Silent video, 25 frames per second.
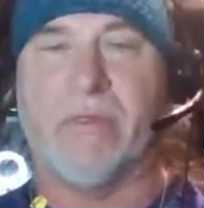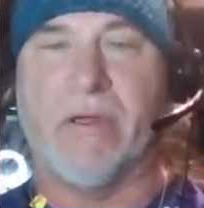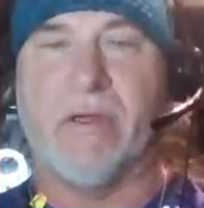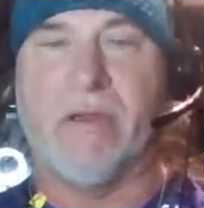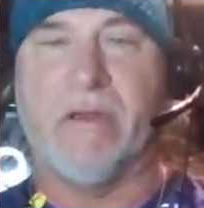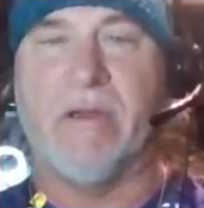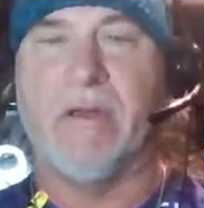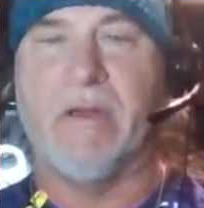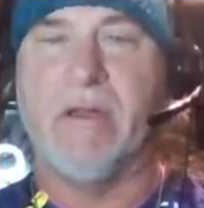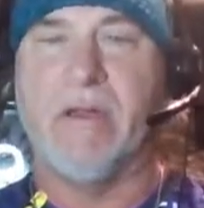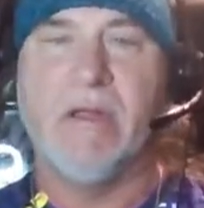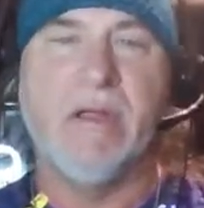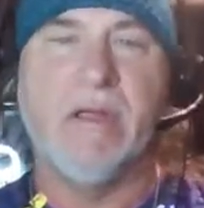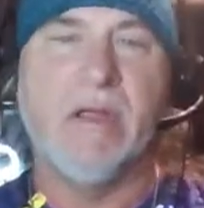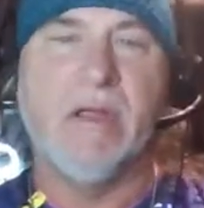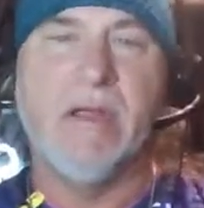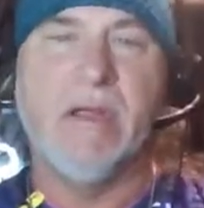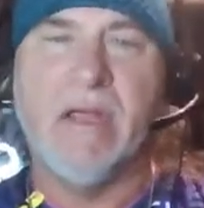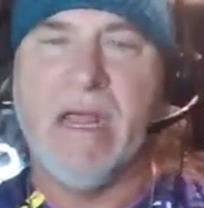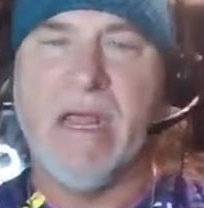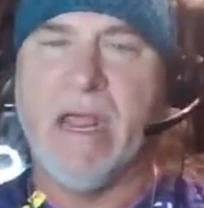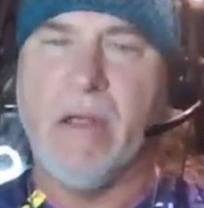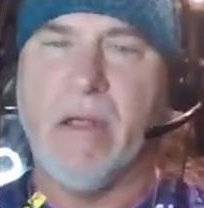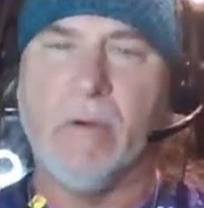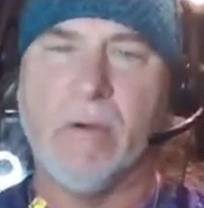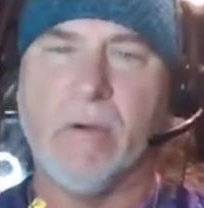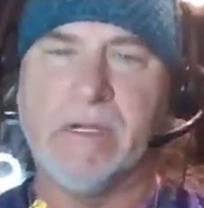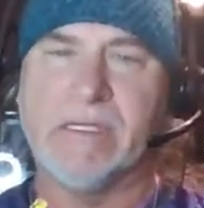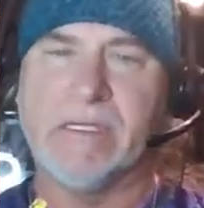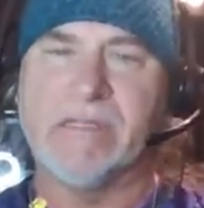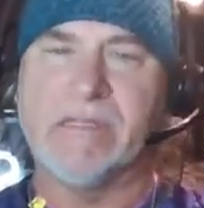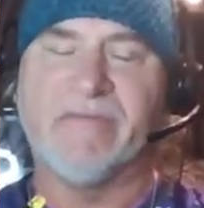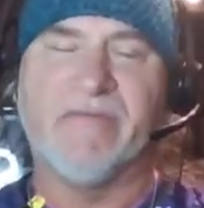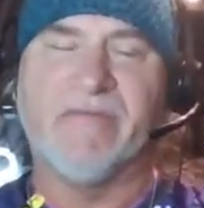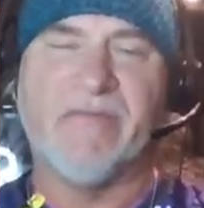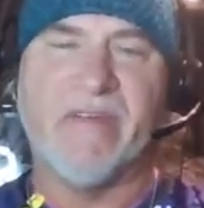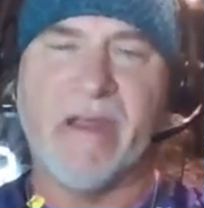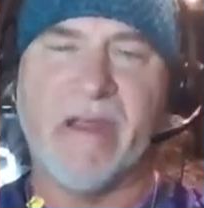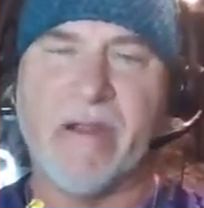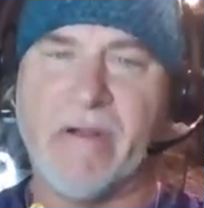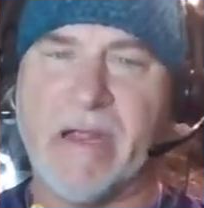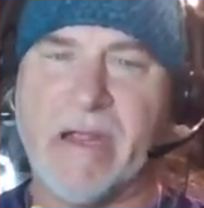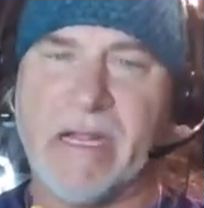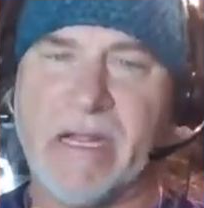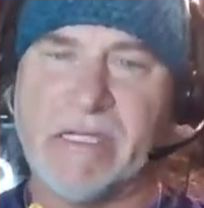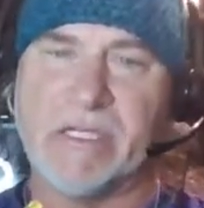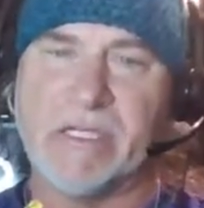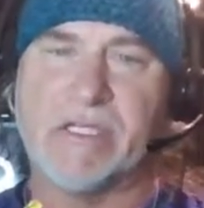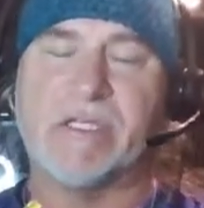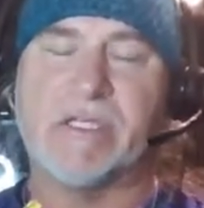And he was
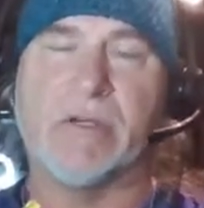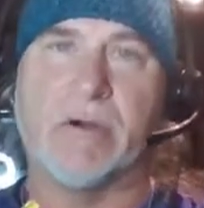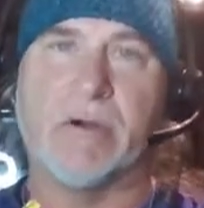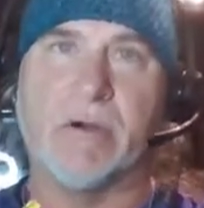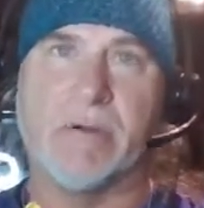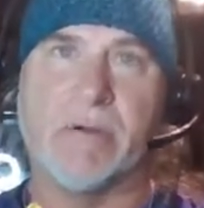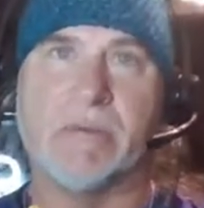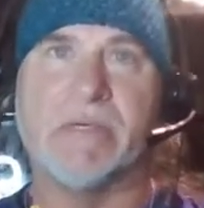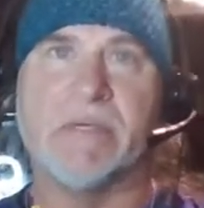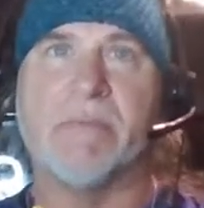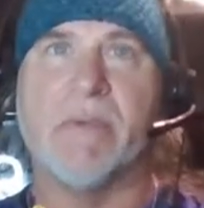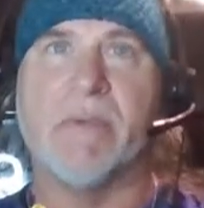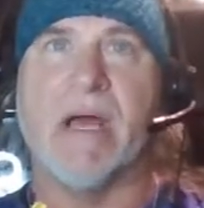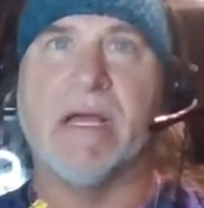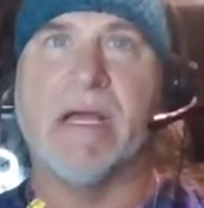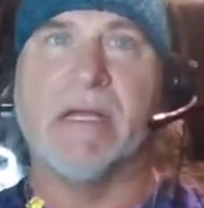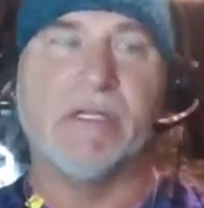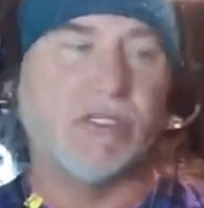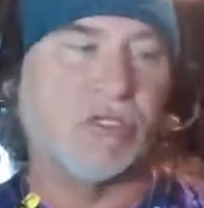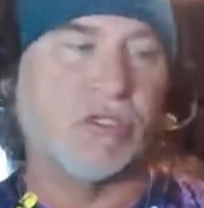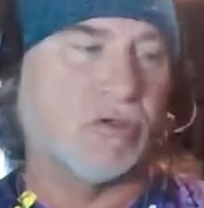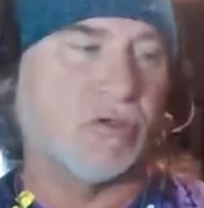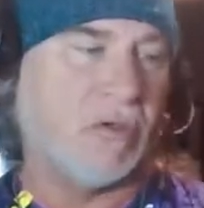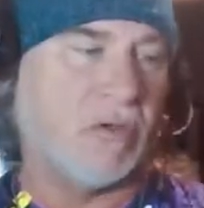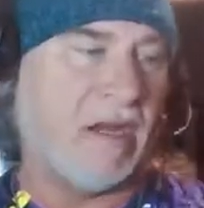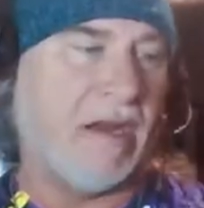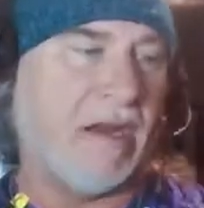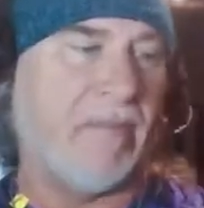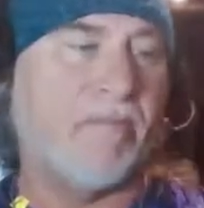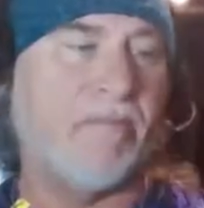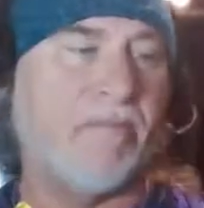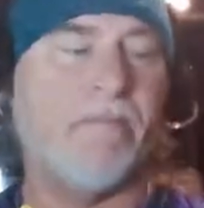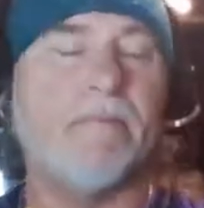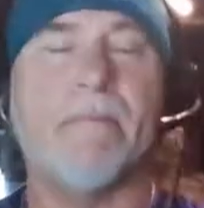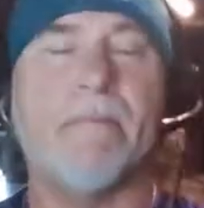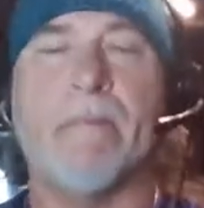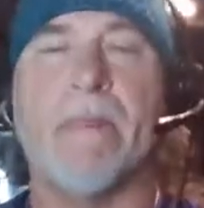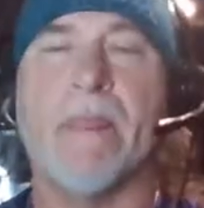very disturbed by his dream.